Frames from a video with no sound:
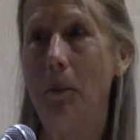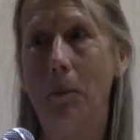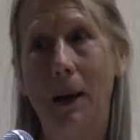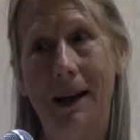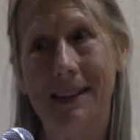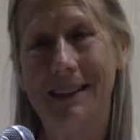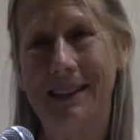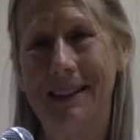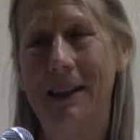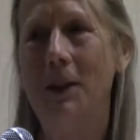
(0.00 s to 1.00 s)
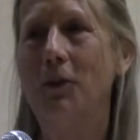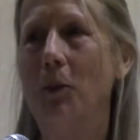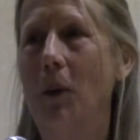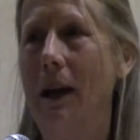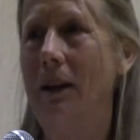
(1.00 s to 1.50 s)
But
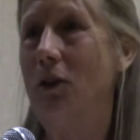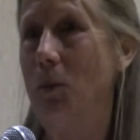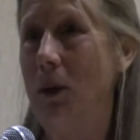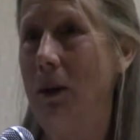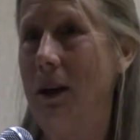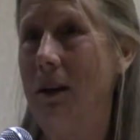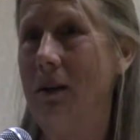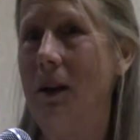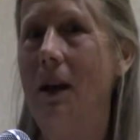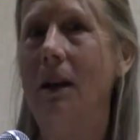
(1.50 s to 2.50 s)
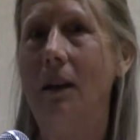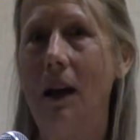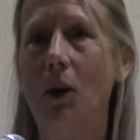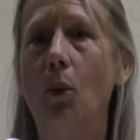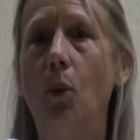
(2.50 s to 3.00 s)
from my experience,
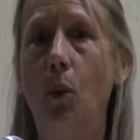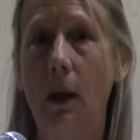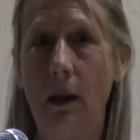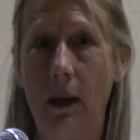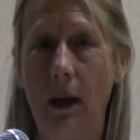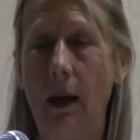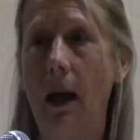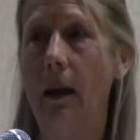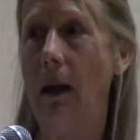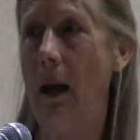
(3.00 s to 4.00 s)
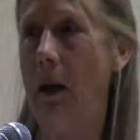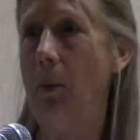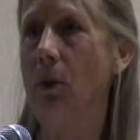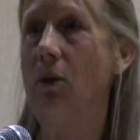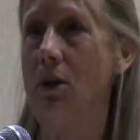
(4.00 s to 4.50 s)
they are willing and
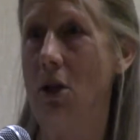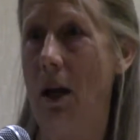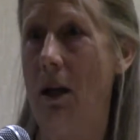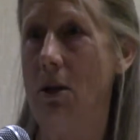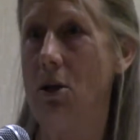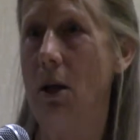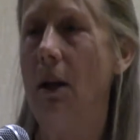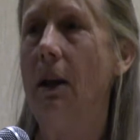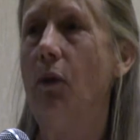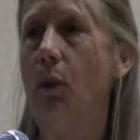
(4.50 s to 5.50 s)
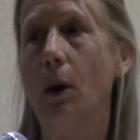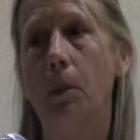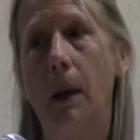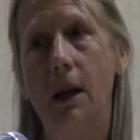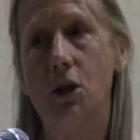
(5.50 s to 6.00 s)
able to change if we are
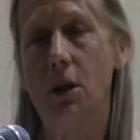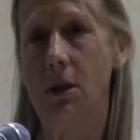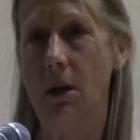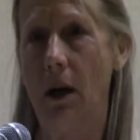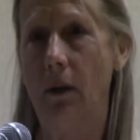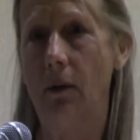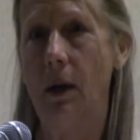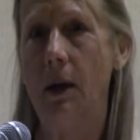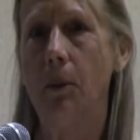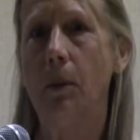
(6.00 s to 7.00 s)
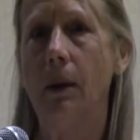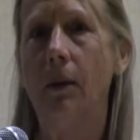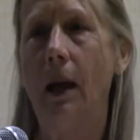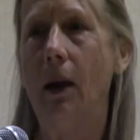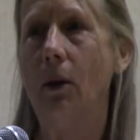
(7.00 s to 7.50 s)
patient enough.
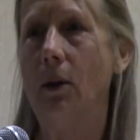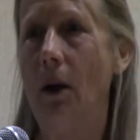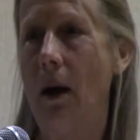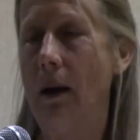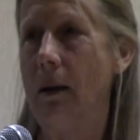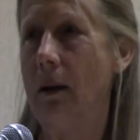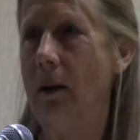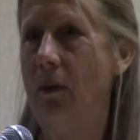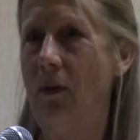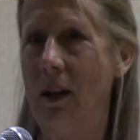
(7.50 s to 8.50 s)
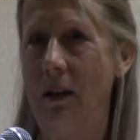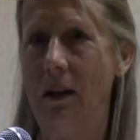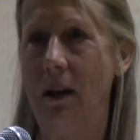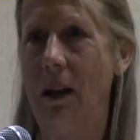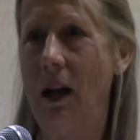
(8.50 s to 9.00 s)
But they are not the
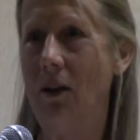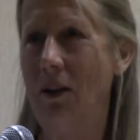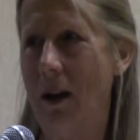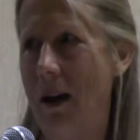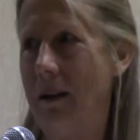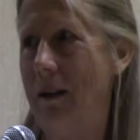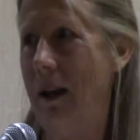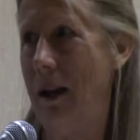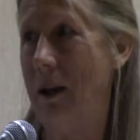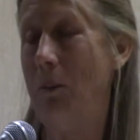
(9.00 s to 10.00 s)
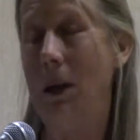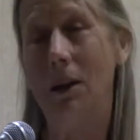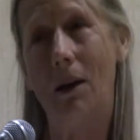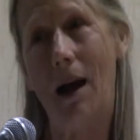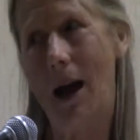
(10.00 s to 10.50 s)
villain. They are not the enemy.
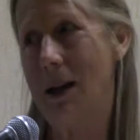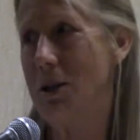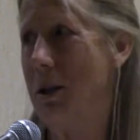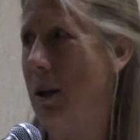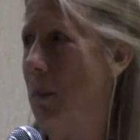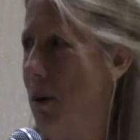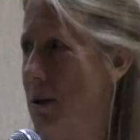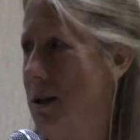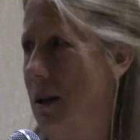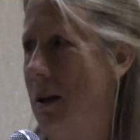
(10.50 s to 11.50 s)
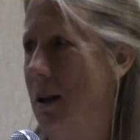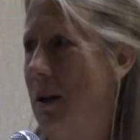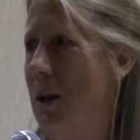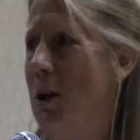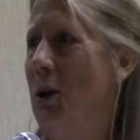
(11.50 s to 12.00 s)
They're actually the person
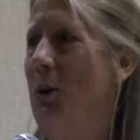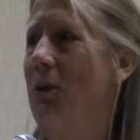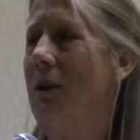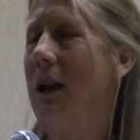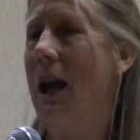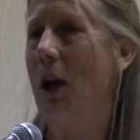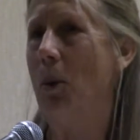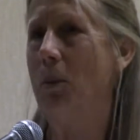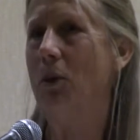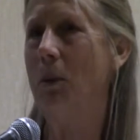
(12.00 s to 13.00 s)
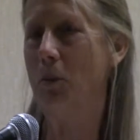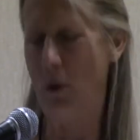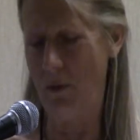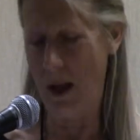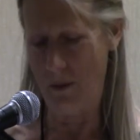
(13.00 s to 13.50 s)
who is going to help to
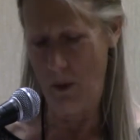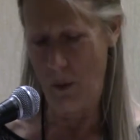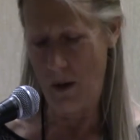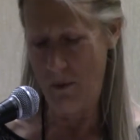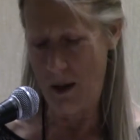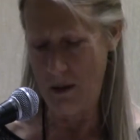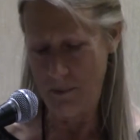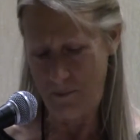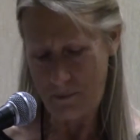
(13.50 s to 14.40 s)
improve elephant welfare.